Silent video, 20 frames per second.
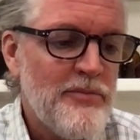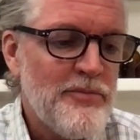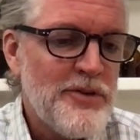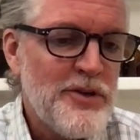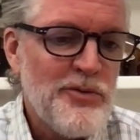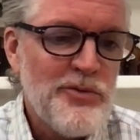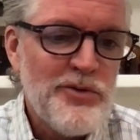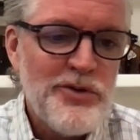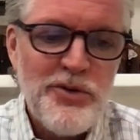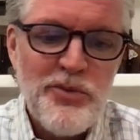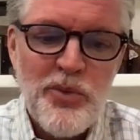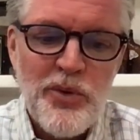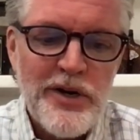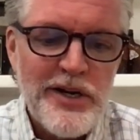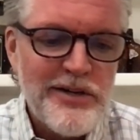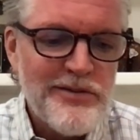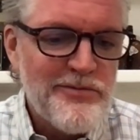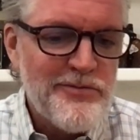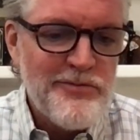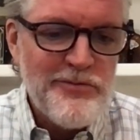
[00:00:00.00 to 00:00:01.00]
You
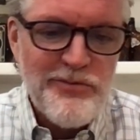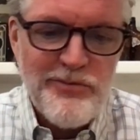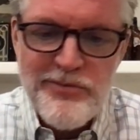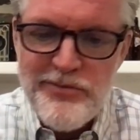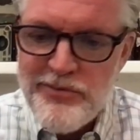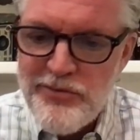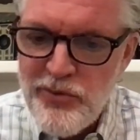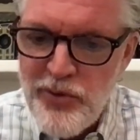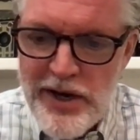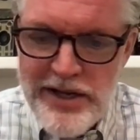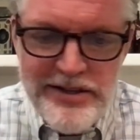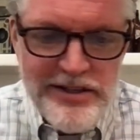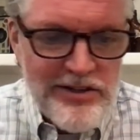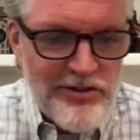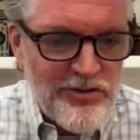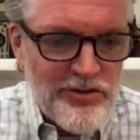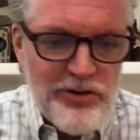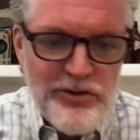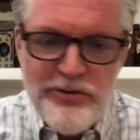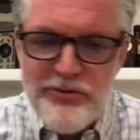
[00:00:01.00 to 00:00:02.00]
want to write
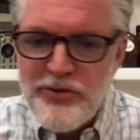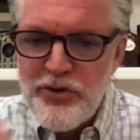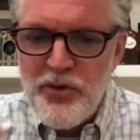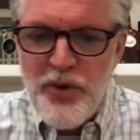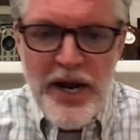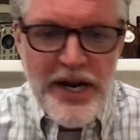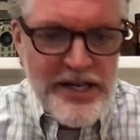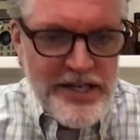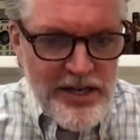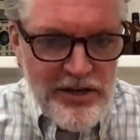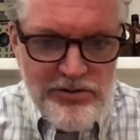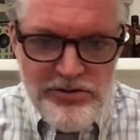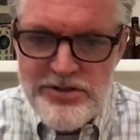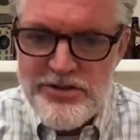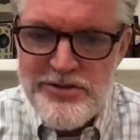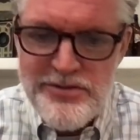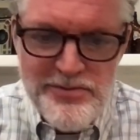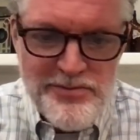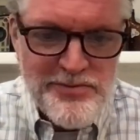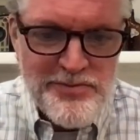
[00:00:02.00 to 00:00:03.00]
these
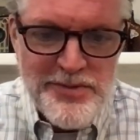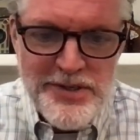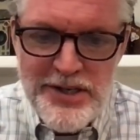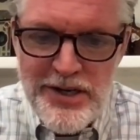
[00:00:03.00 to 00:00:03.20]
grandiose,